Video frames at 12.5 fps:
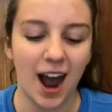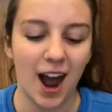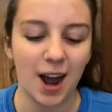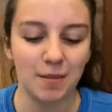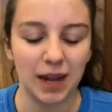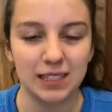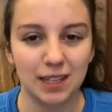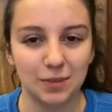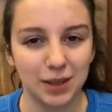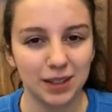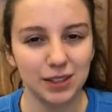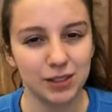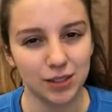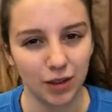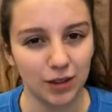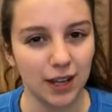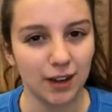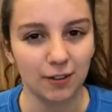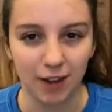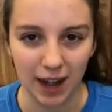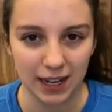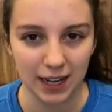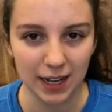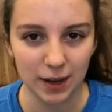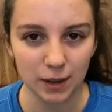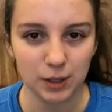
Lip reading: I typically don't like writing,